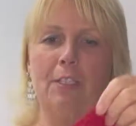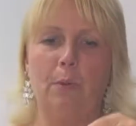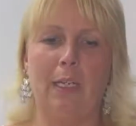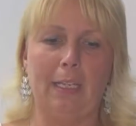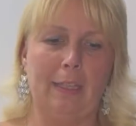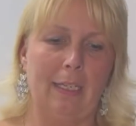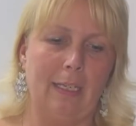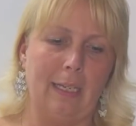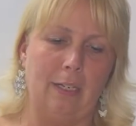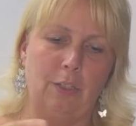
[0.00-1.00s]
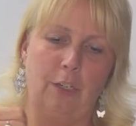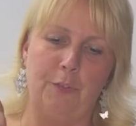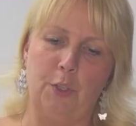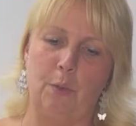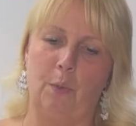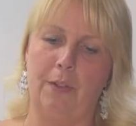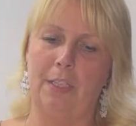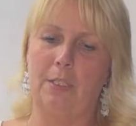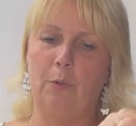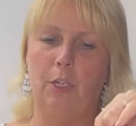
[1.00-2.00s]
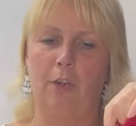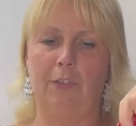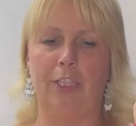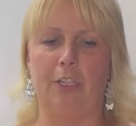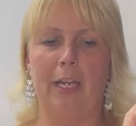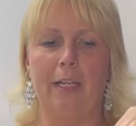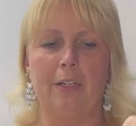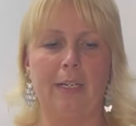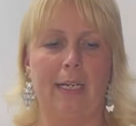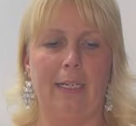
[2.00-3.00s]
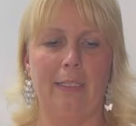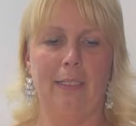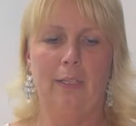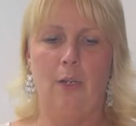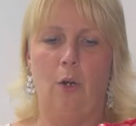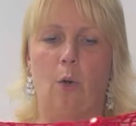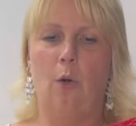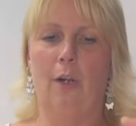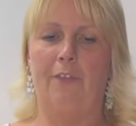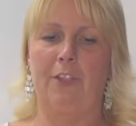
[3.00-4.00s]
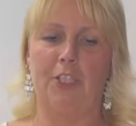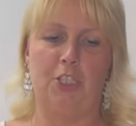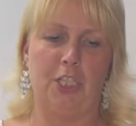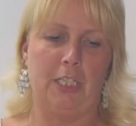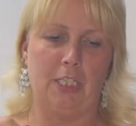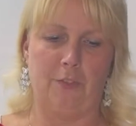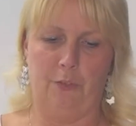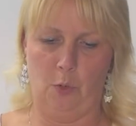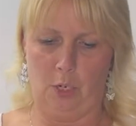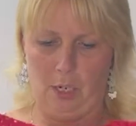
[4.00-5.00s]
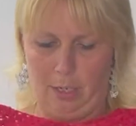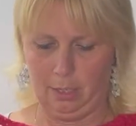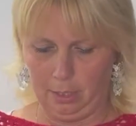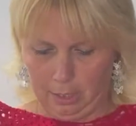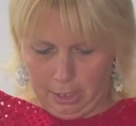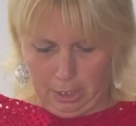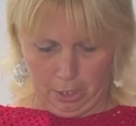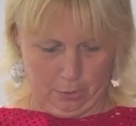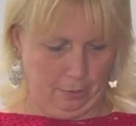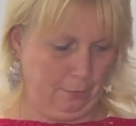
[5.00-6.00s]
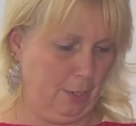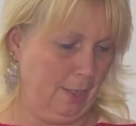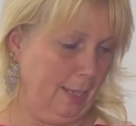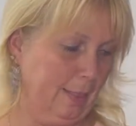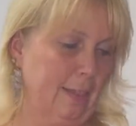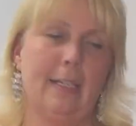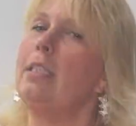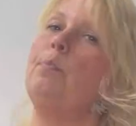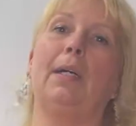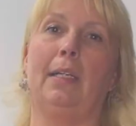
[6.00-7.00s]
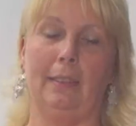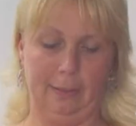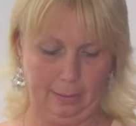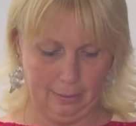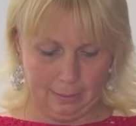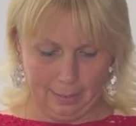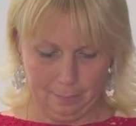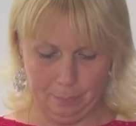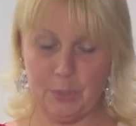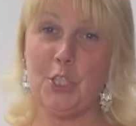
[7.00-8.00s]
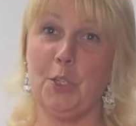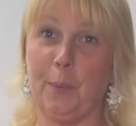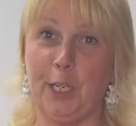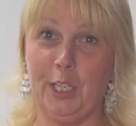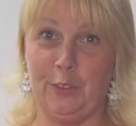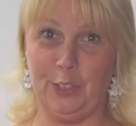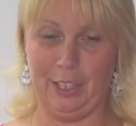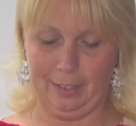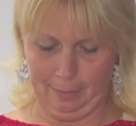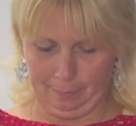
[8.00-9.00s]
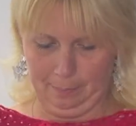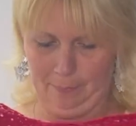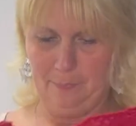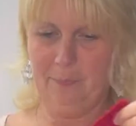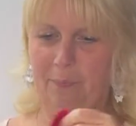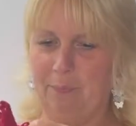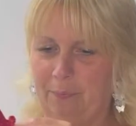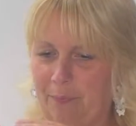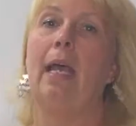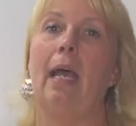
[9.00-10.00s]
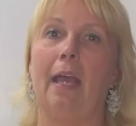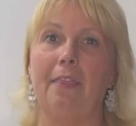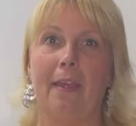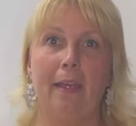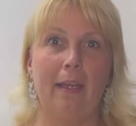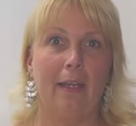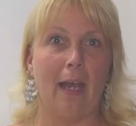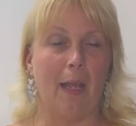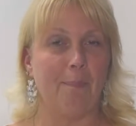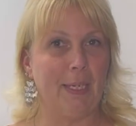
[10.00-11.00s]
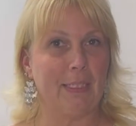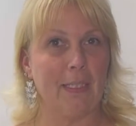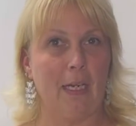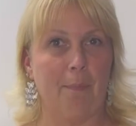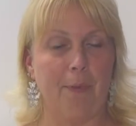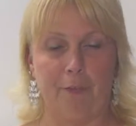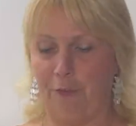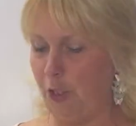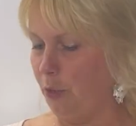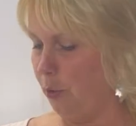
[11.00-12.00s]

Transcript: one, I think, I don't know if you could wear this one over your head or not, or if it's just for, you know, the front like this, but yeah, super cute, don't you think? And then I picked up a few